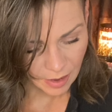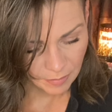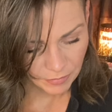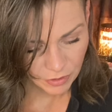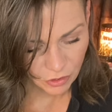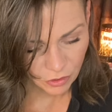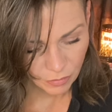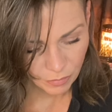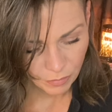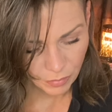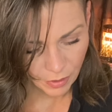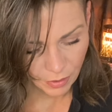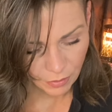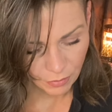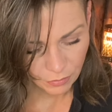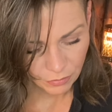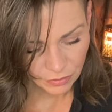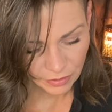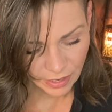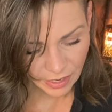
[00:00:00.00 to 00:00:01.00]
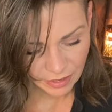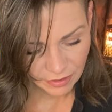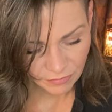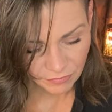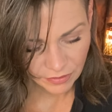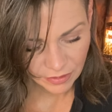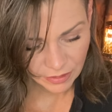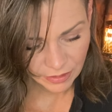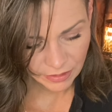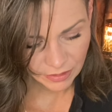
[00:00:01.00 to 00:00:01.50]
you're both kind of
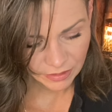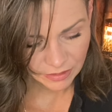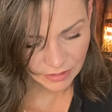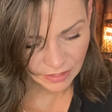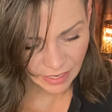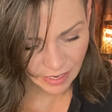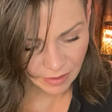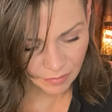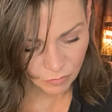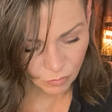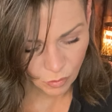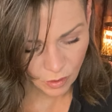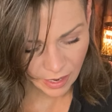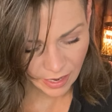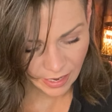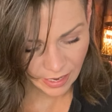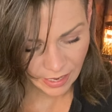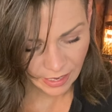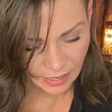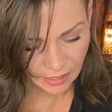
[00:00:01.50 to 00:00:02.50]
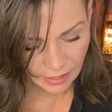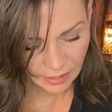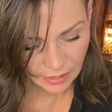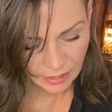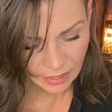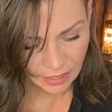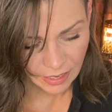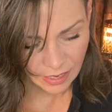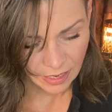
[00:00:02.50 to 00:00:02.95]
feeling the same way.